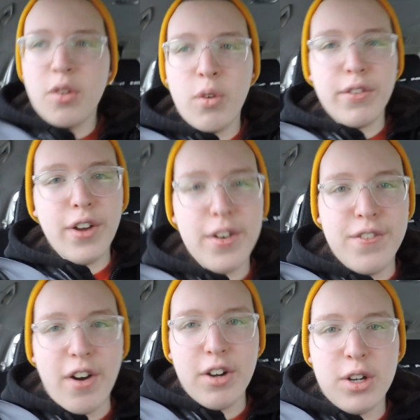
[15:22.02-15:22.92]
we've had
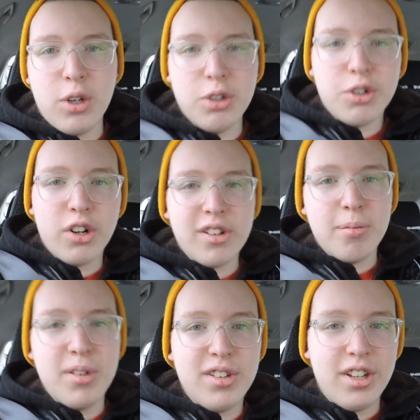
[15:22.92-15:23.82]
very cold
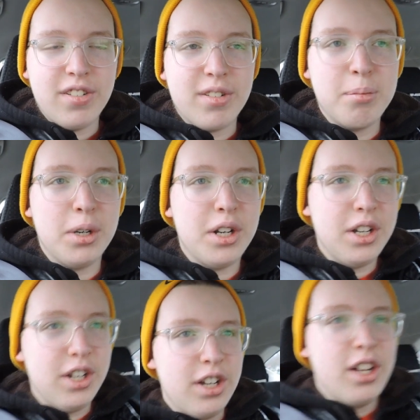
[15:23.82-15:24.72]
Christmas Eves, but
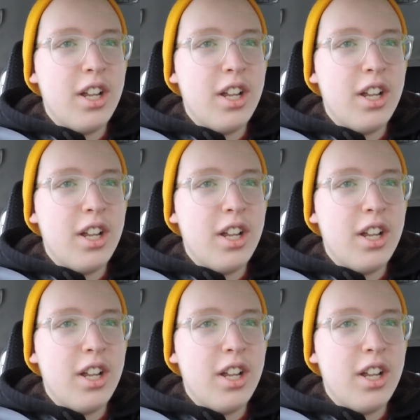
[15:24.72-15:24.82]
uh,